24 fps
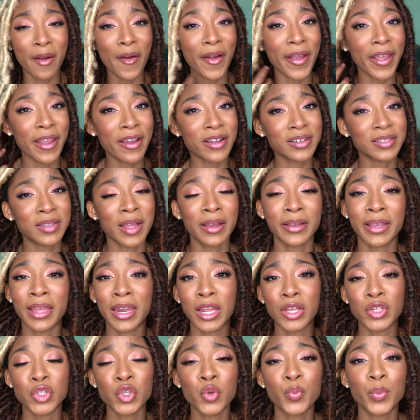our hair is not
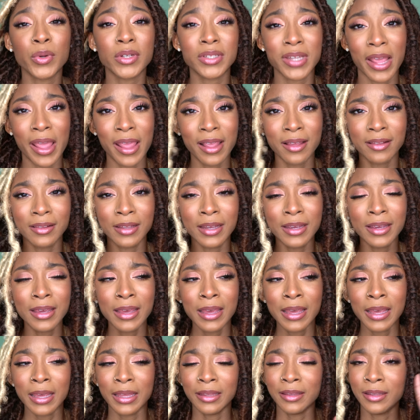getting super tangly.
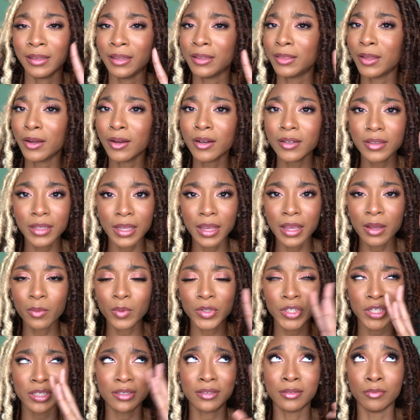And then the third thing,
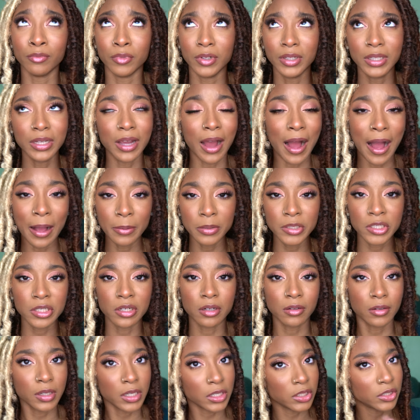which is really
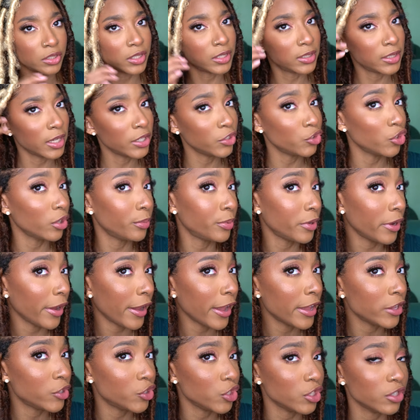optional, is to touch up your
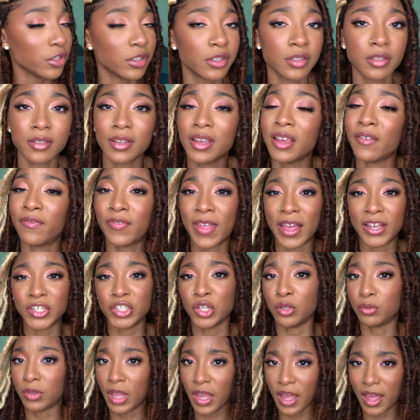edges if that's
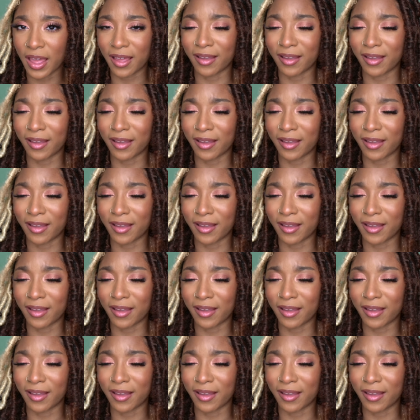your thing.